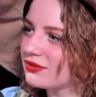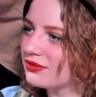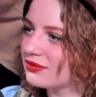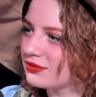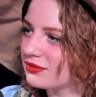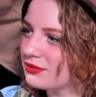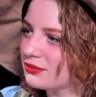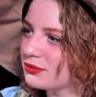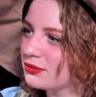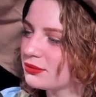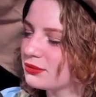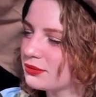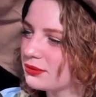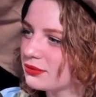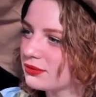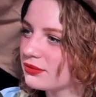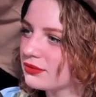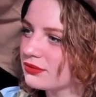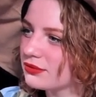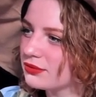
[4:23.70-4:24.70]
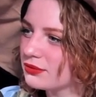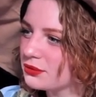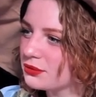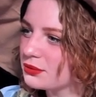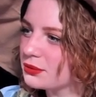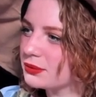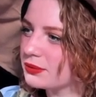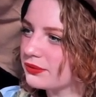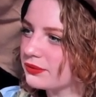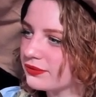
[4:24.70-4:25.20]

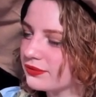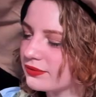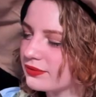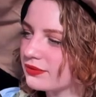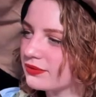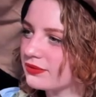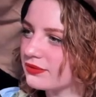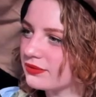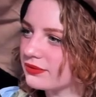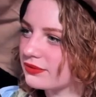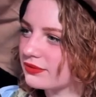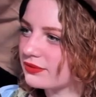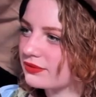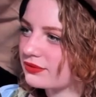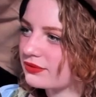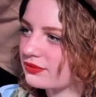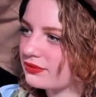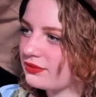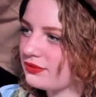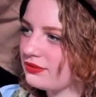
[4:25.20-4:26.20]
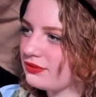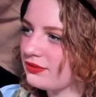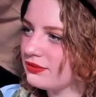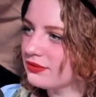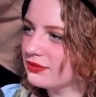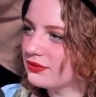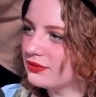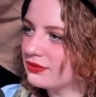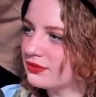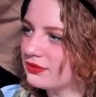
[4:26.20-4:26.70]

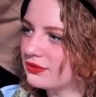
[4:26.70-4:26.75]
This person isn't speaking.